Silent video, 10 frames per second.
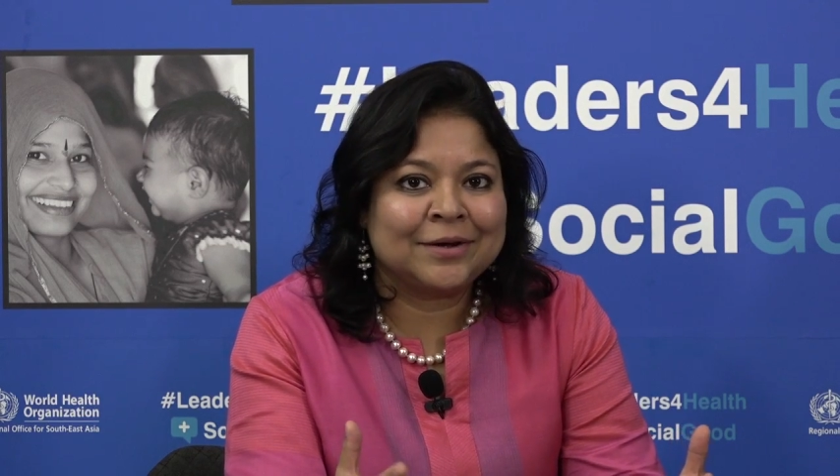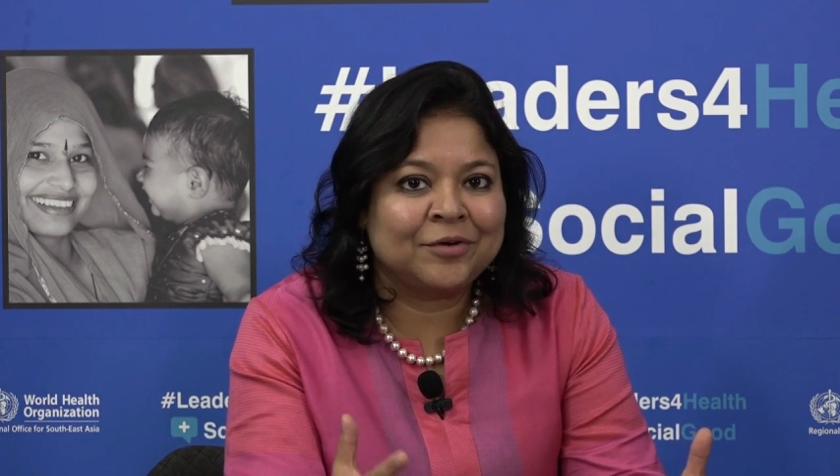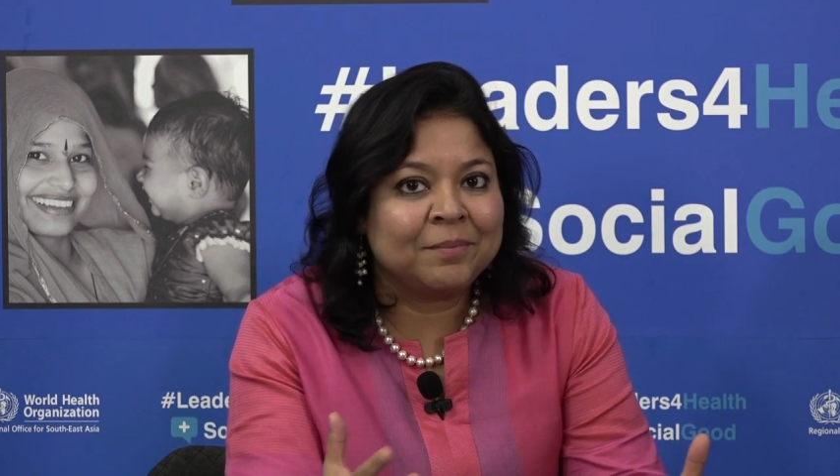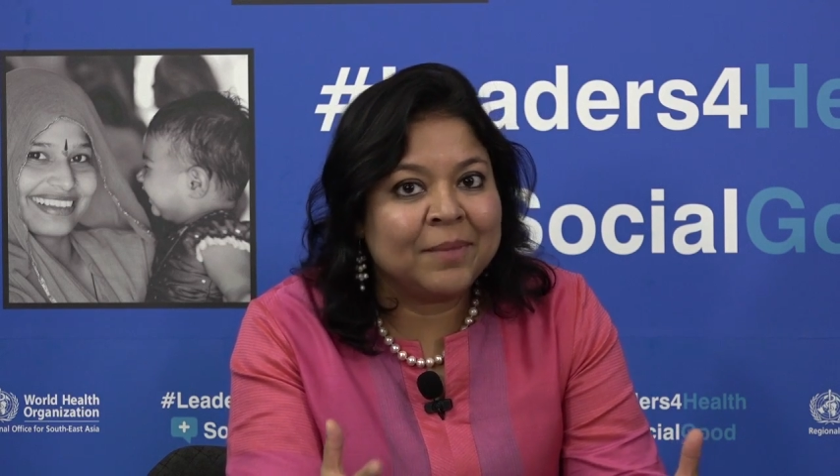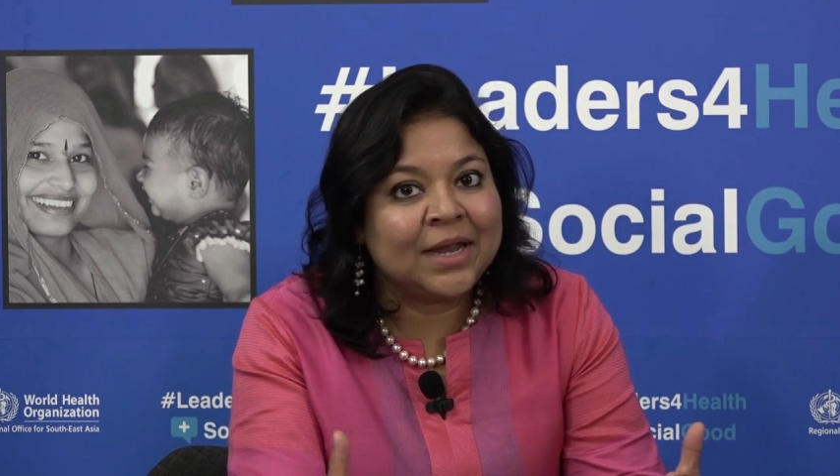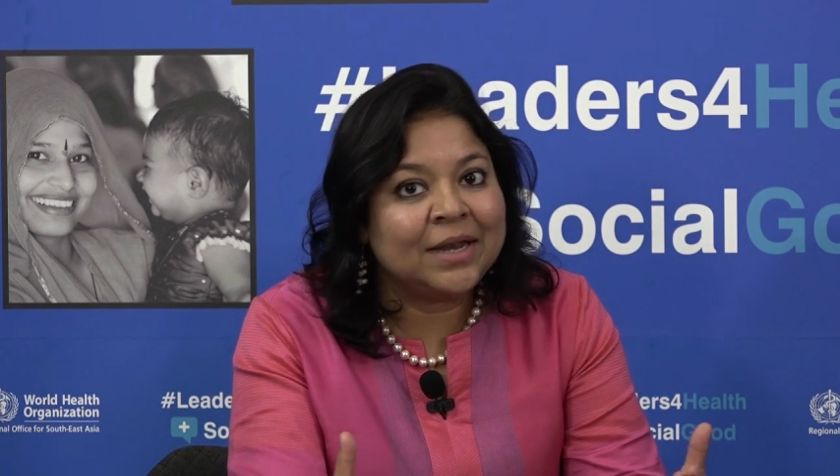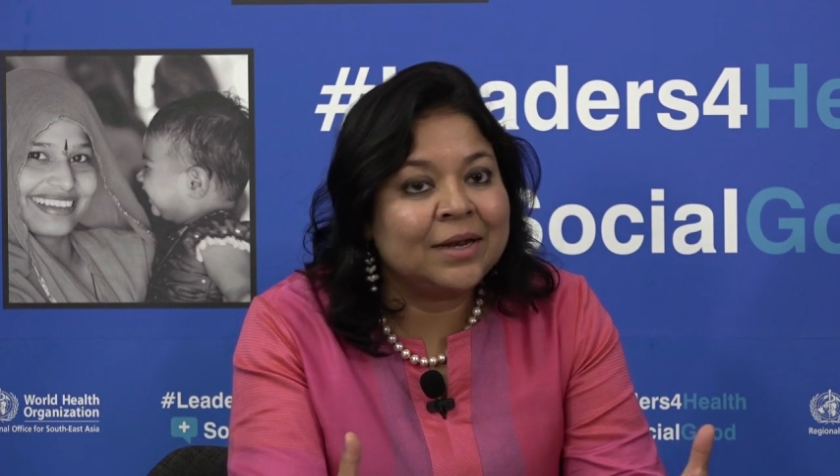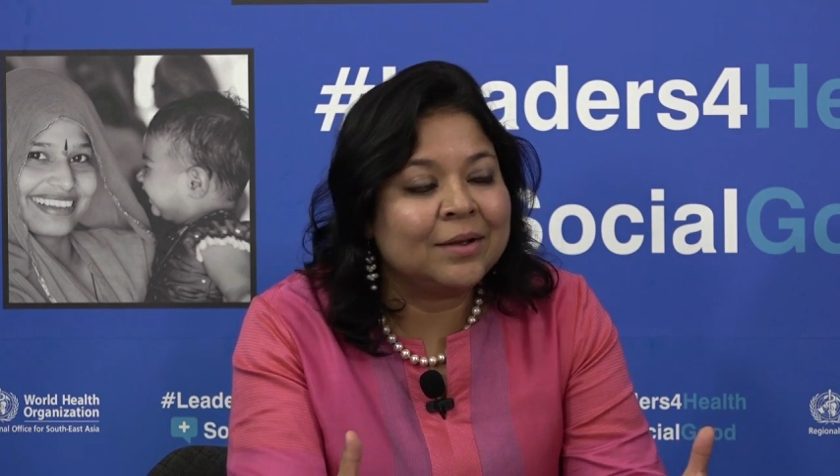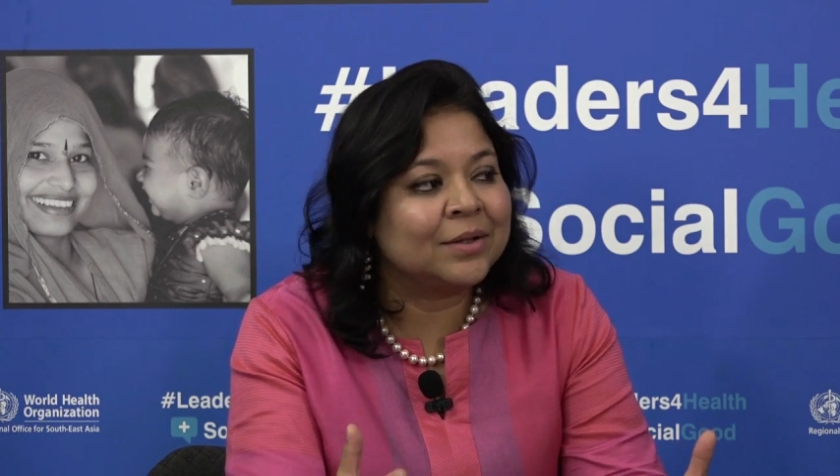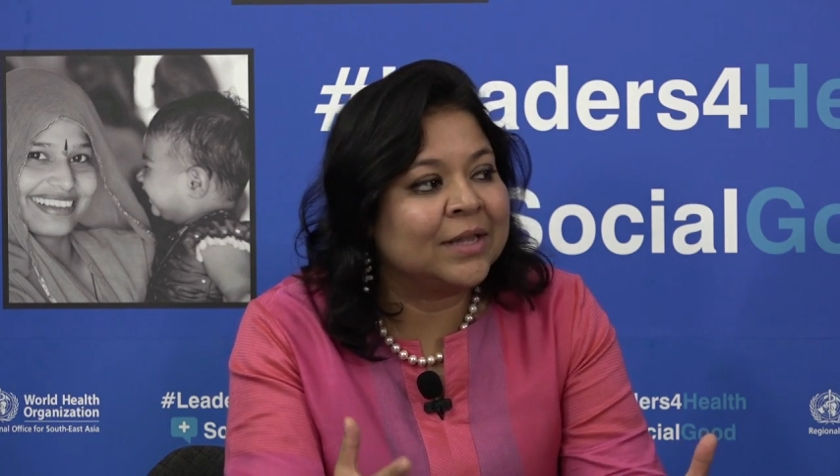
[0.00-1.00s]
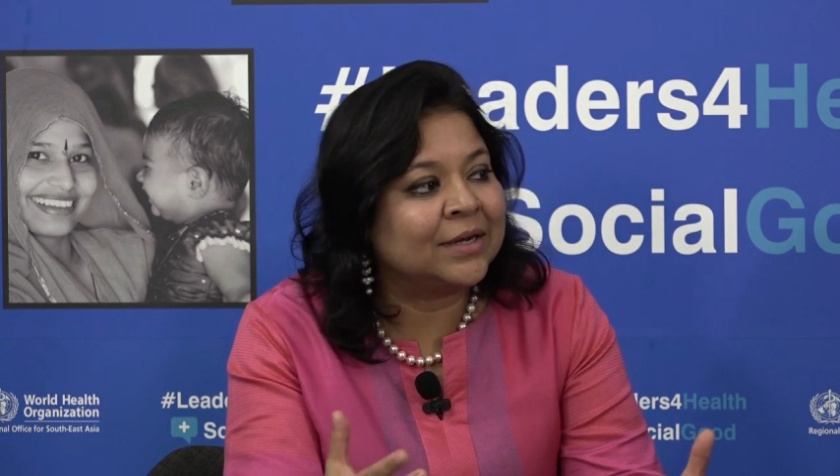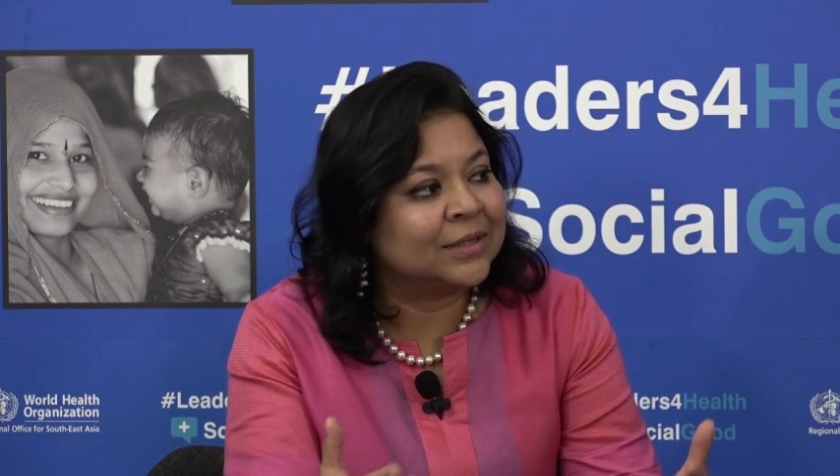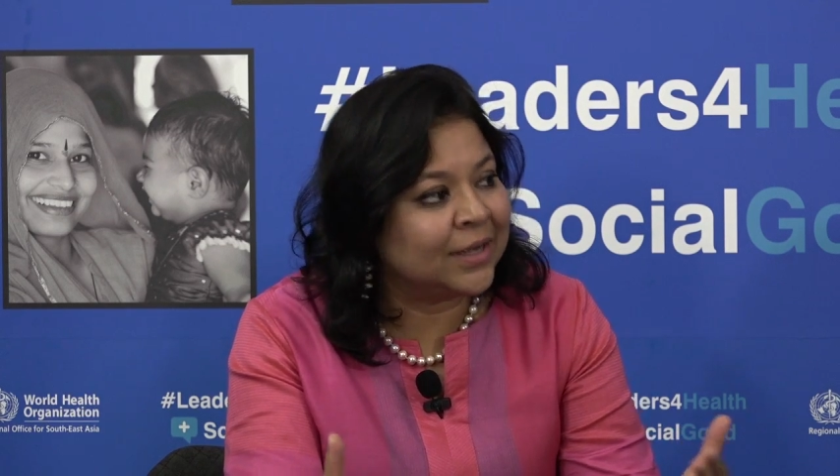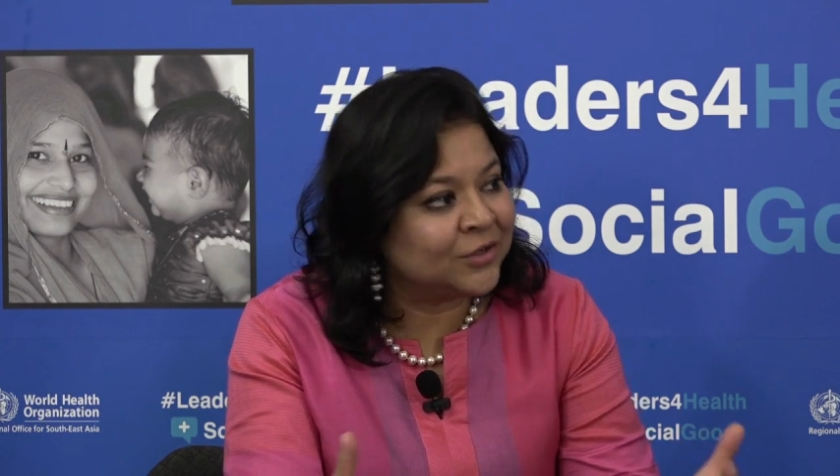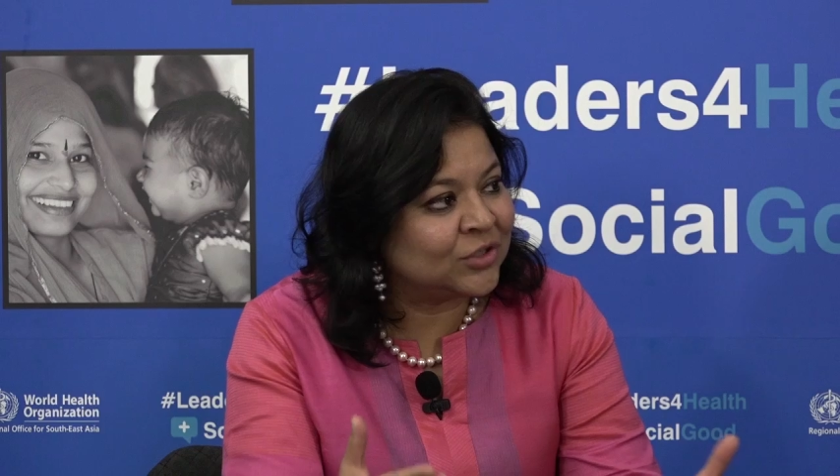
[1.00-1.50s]
remain that
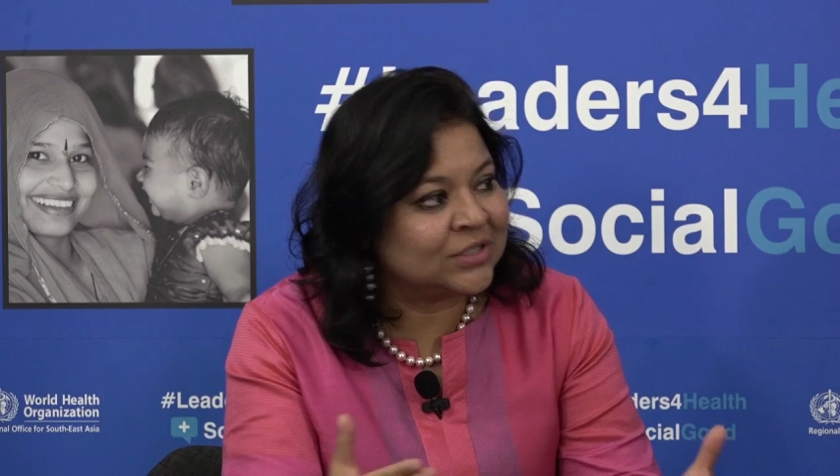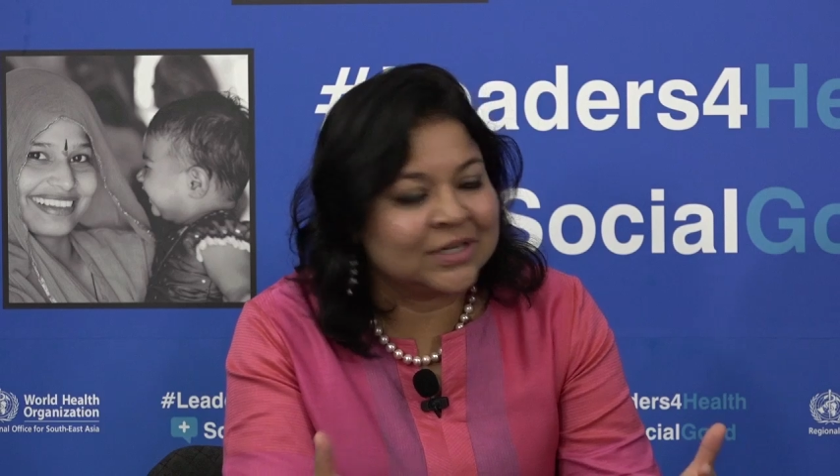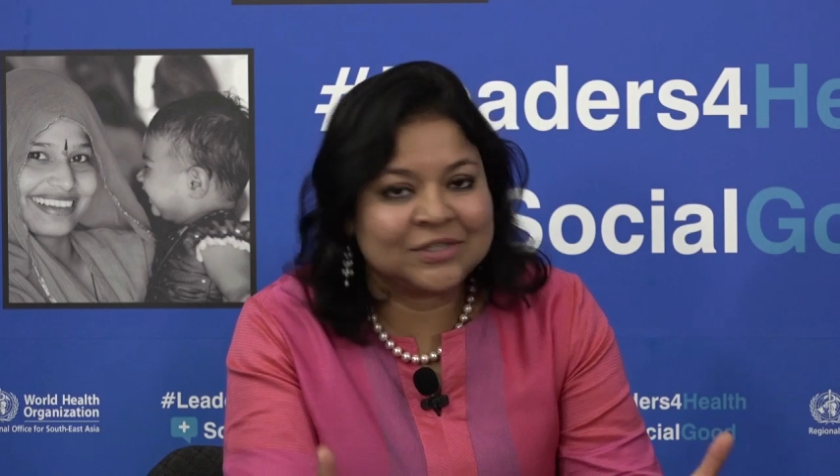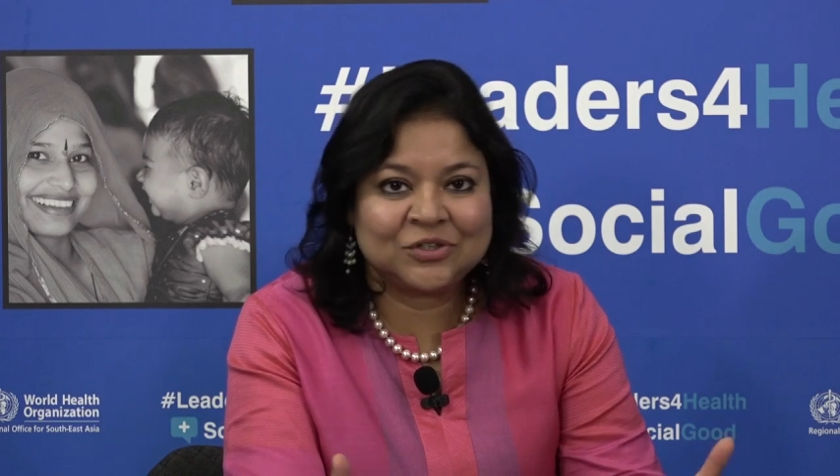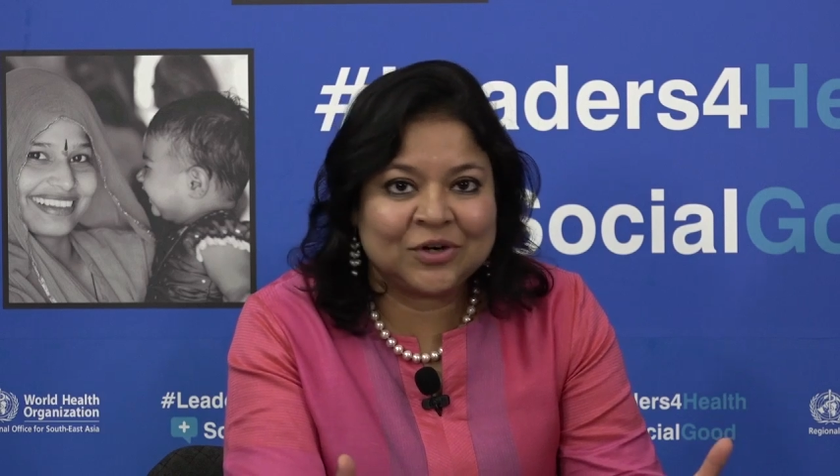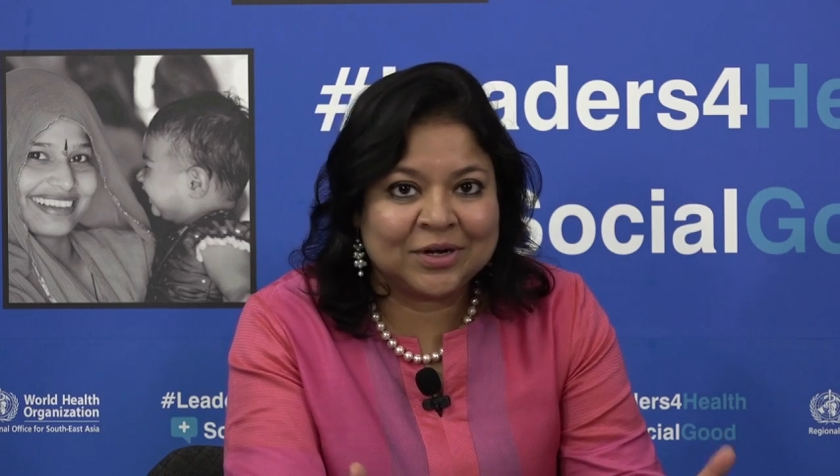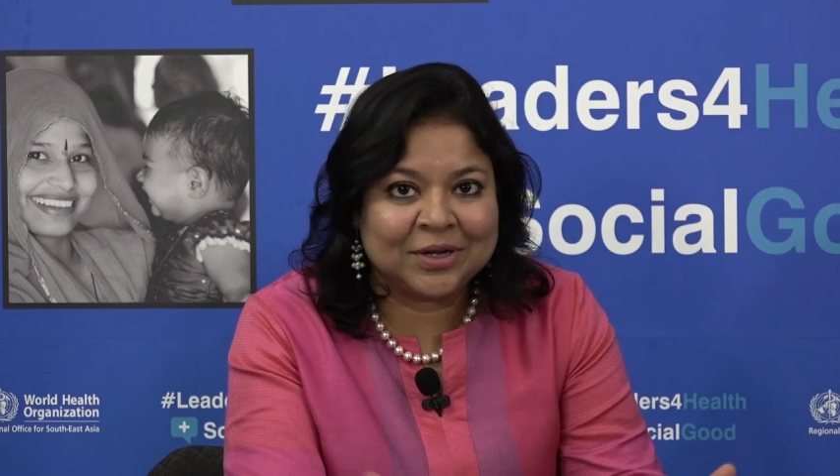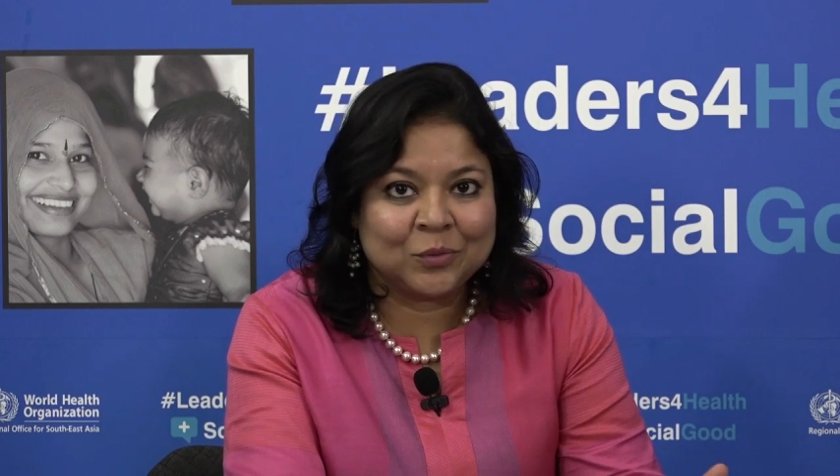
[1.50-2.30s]
countries are struggling